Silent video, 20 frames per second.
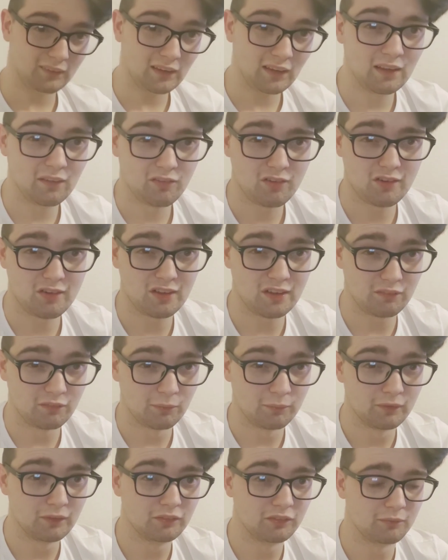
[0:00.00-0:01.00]
After seeing the
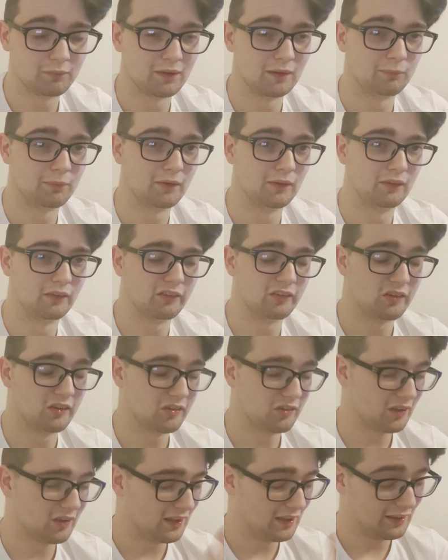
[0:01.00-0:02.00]
movie, my
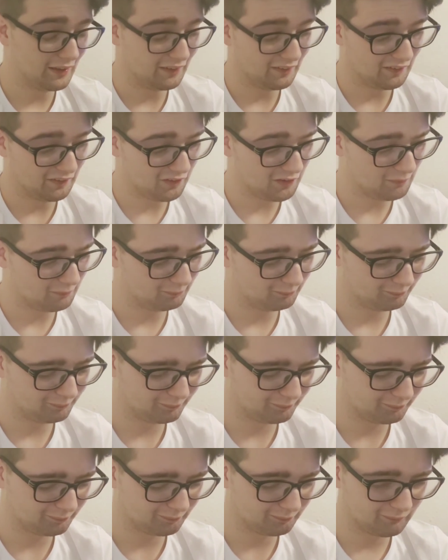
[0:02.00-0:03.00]
apologies. And
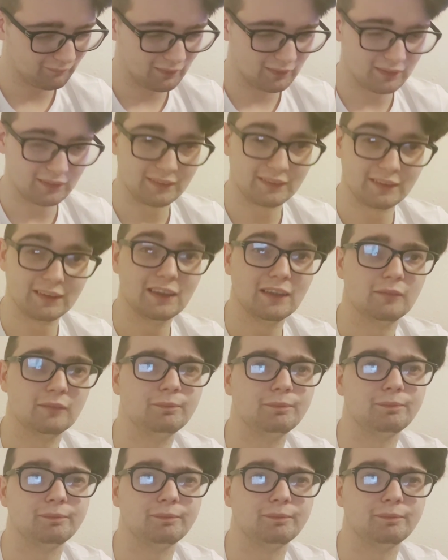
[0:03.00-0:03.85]
yeah,